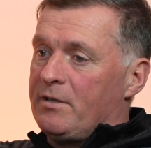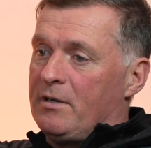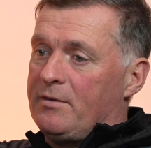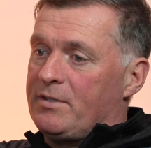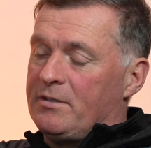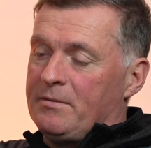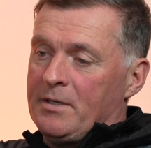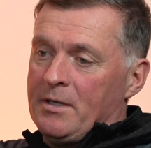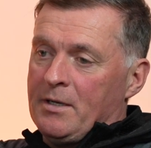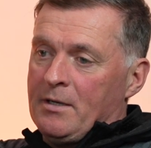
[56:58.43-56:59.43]
I have
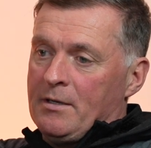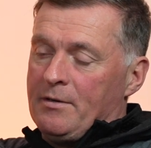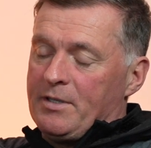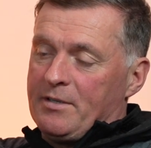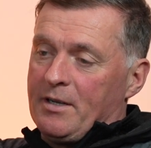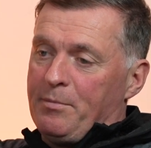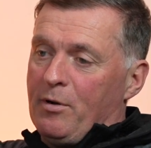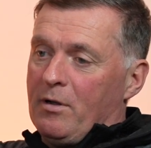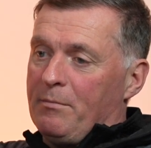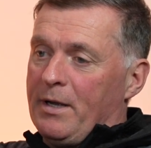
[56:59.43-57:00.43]
to thank
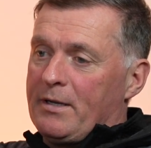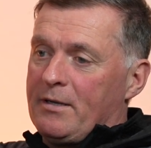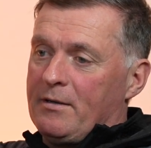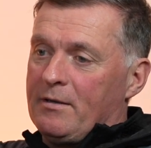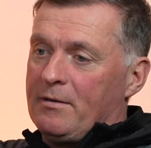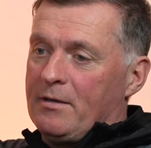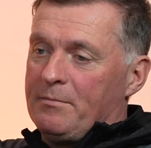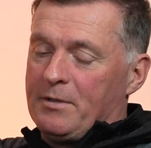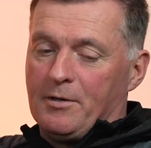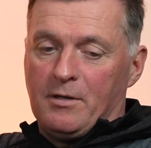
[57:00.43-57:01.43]
Paul
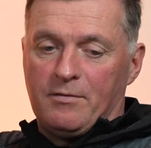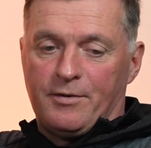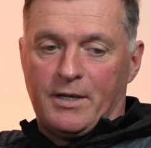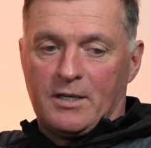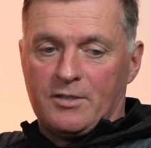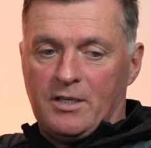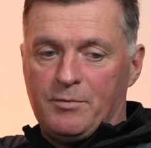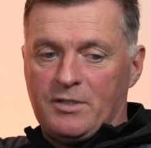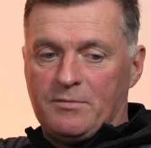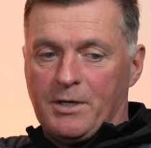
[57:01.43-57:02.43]
McDonald for that, because
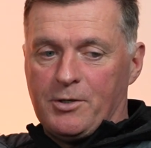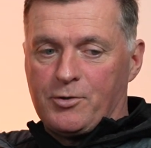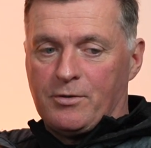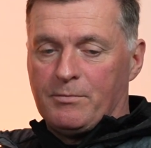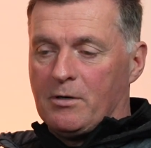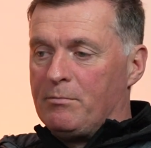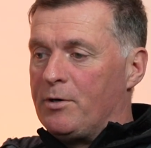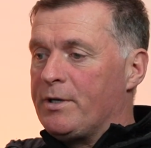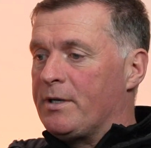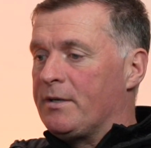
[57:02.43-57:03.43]
he was his manager at Mount
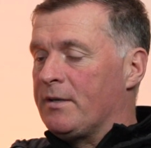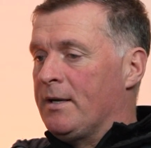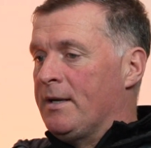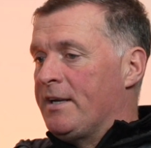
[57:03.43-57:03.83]
Marion, and